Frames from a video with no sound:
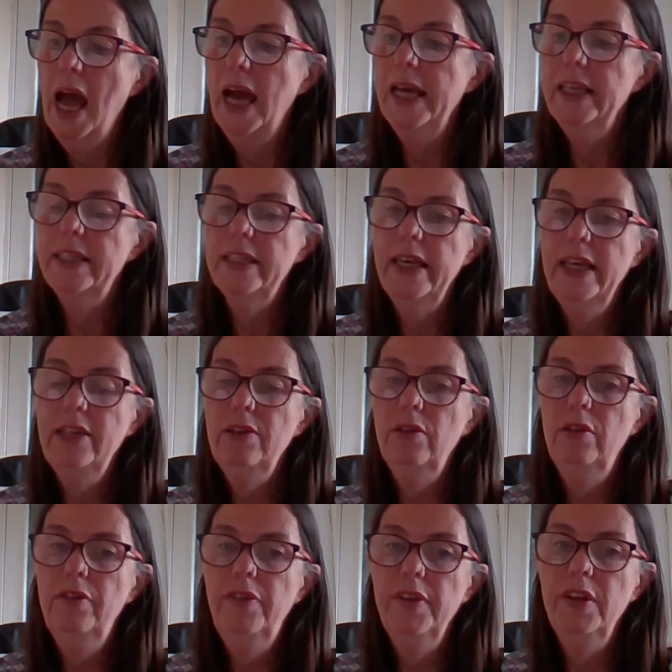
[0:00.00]
and set
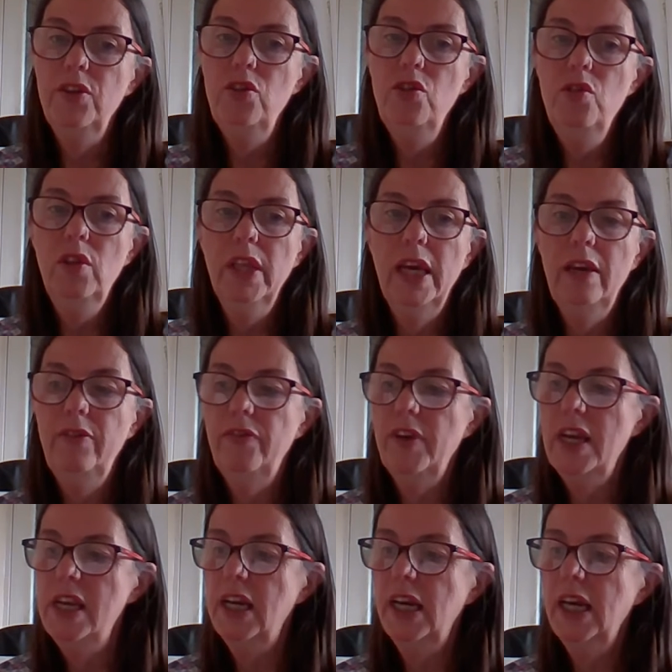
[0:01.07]
off for the new life
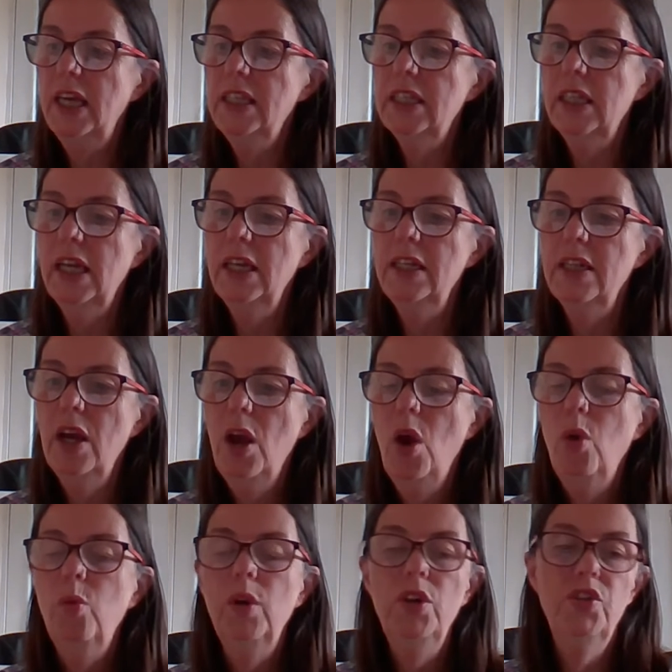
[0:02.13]
in Nyasaland,
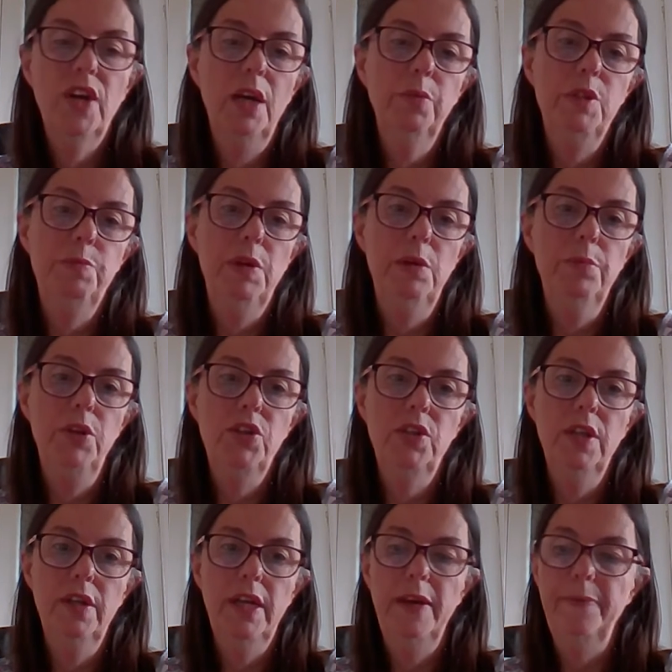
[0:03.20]
where Jack was to be a
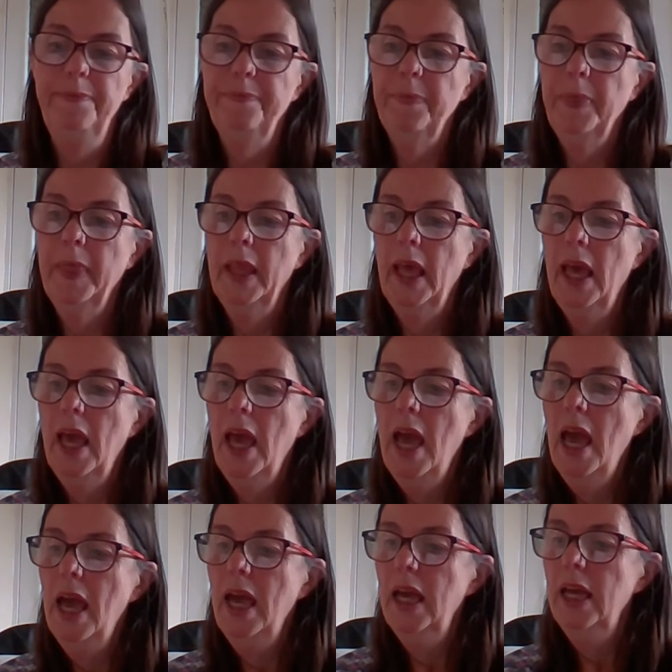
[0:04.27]
missionary.
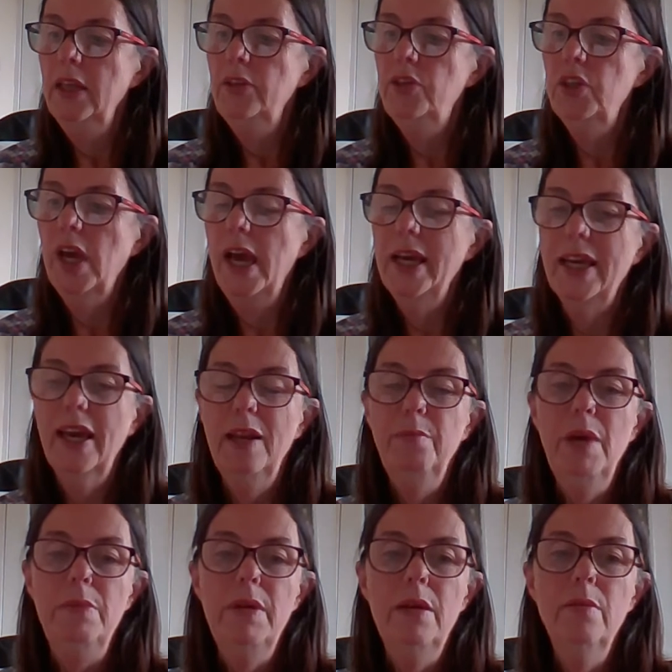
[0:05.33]
Jack and
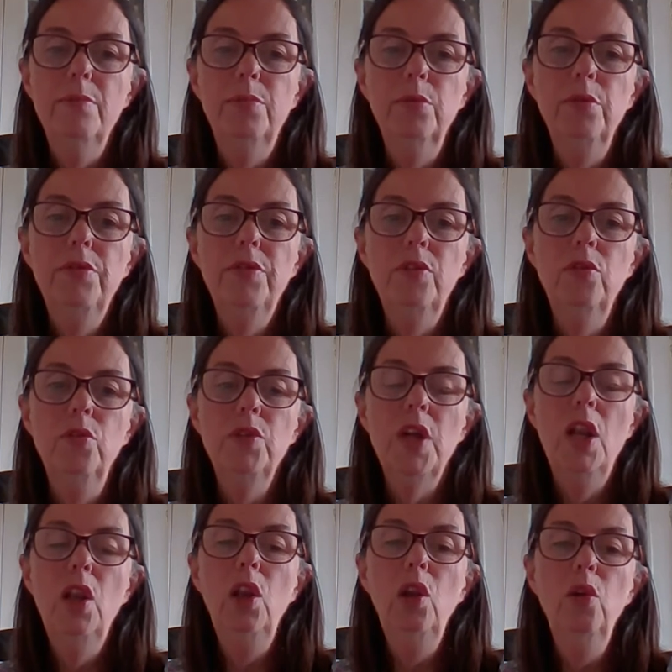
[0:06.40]
Mamie both wrote
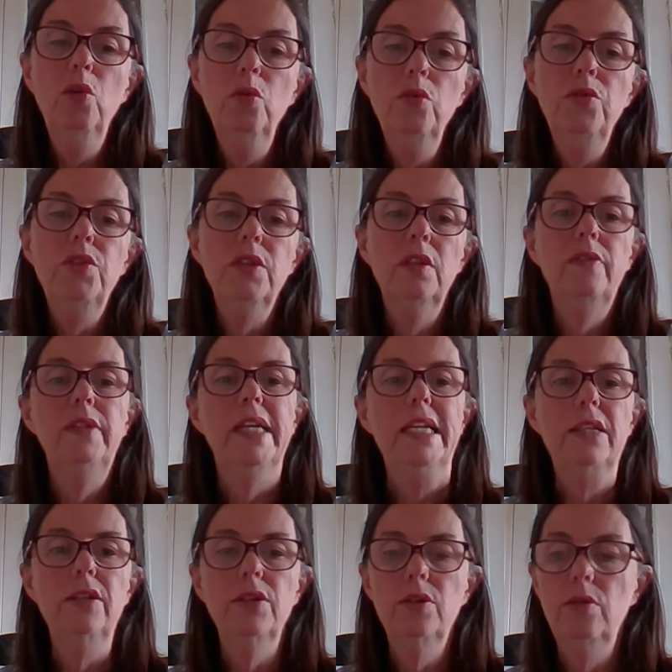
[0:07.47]
loads of
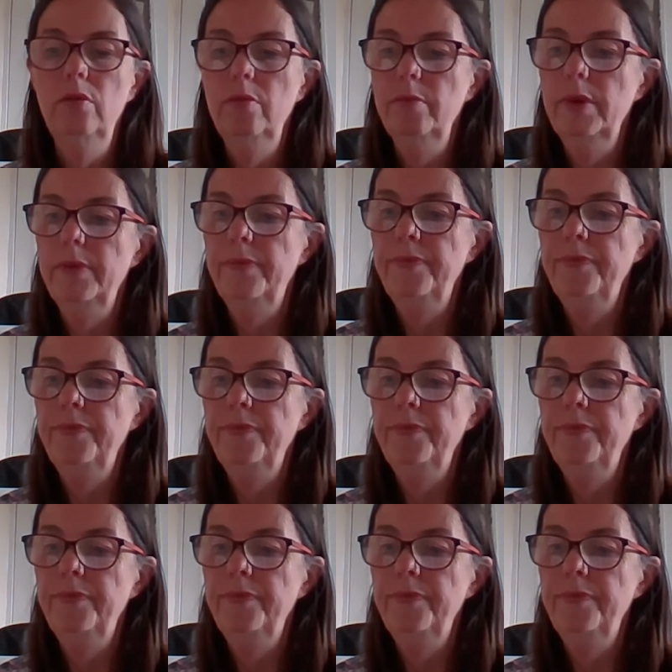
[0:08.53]
letters home,